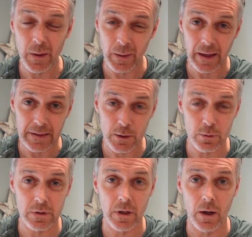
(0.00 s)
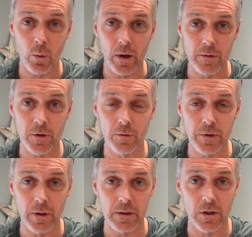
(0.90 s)
Now again this was a quite a good
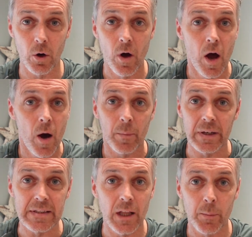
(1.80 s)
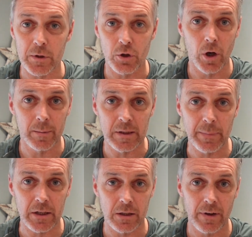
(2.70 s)
few years ago but I still prescribe this
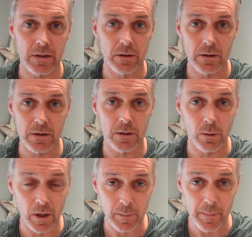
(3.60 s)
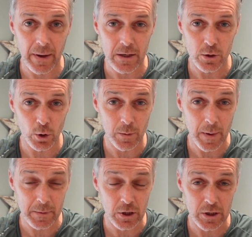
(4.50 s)
battery of exercises to a lot of my patients who come
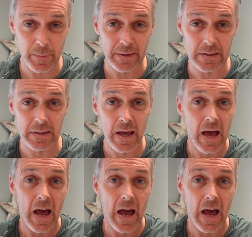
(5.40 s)
in with shin splints